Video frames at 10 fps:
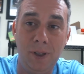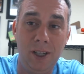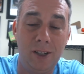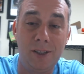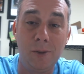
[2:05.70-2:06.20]

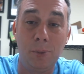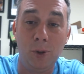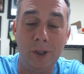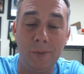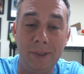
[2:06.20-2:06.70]
be on a
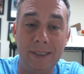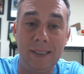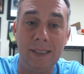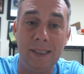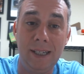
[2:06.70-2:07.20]
deployment
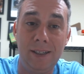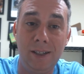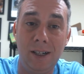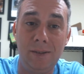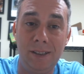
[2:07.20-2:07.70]

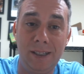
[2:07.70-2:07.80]
and not